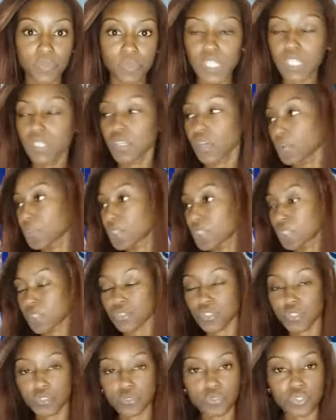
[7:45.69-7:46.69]
We know that the
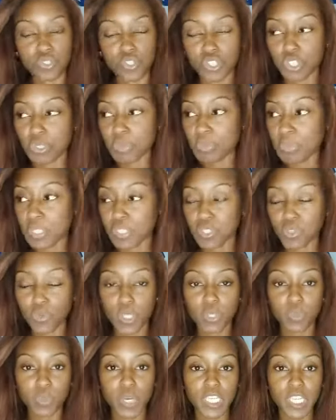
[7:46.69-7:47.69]
children shouldn't be
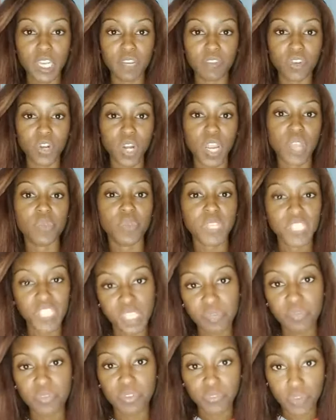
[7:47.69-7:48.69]
doing whatever, and we
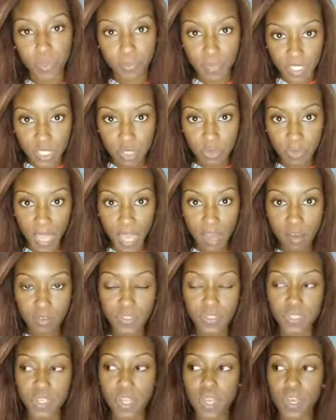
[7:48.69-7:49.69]
keep it from the
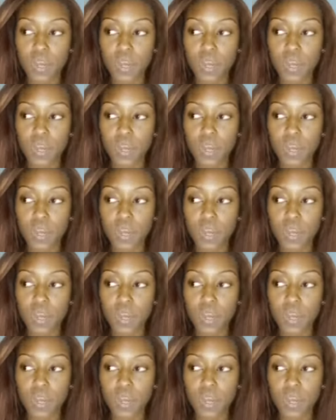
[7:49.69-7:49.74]
spouse.